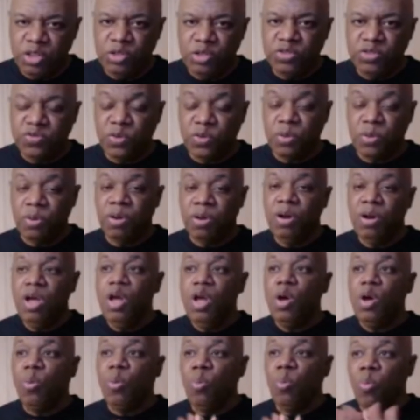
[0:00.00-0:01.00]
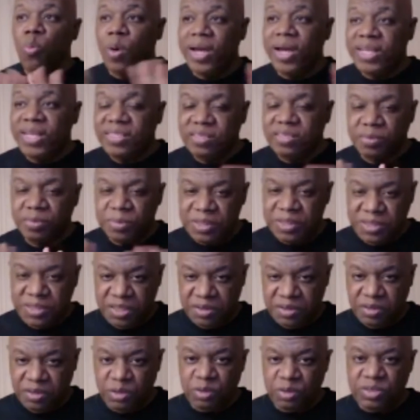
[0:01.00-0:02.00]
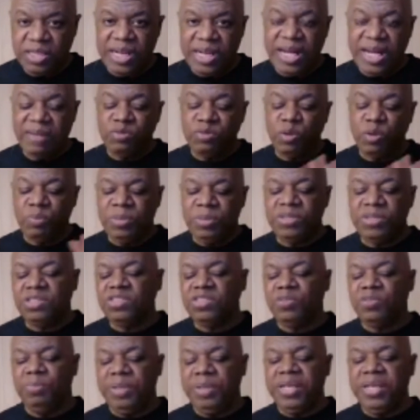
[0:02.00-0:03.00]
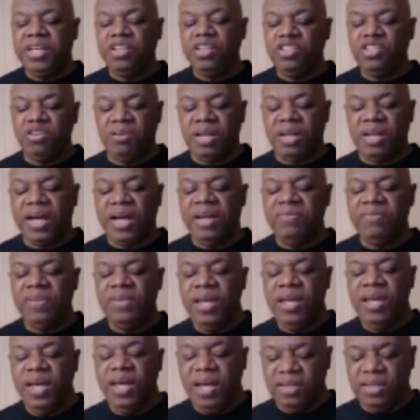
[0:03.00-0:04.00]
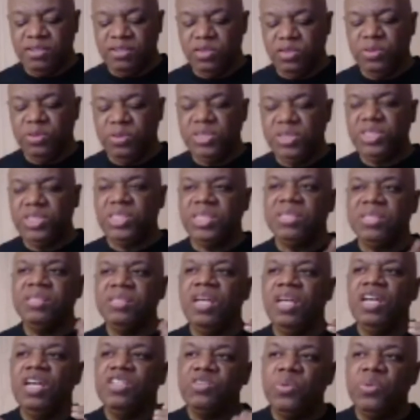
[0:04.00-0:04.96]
use for, waste materials that have no business being in your life as a Christian,